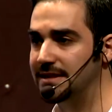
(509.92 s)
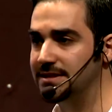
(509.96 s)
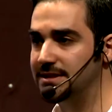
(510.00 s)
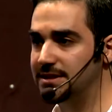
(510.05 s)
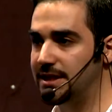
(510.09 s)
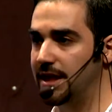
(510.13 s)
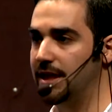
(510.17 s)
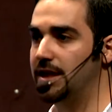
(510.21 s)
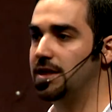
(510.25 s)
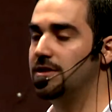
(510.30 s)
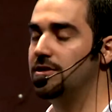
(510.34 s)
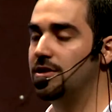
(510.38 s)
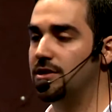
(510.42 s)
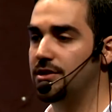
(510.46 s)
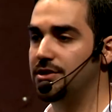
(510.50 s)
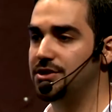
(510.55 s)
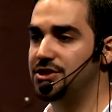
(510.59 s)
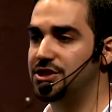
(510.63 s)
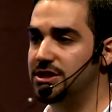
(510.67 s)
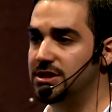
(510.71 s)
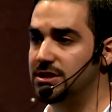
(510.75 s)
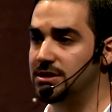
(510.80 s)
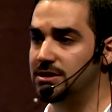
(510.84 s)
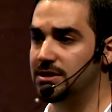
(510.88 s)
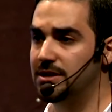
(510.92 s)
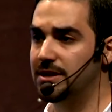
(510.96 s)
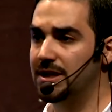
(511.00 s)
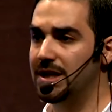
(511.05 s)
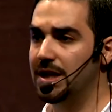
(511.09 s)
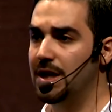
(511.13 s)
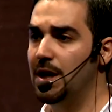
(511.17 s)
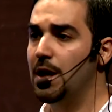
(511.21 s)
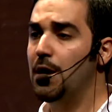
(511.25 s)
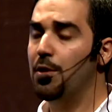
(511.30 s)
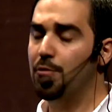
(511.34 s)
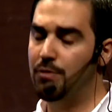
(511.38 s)
and technology,
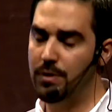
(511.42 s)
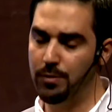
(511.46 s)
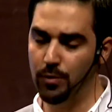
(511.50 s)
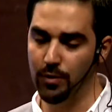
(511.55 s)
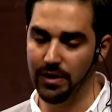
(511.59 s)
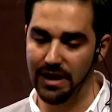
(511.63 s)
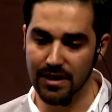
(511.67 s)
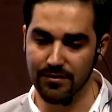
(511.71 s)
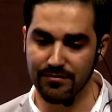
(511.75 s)
we will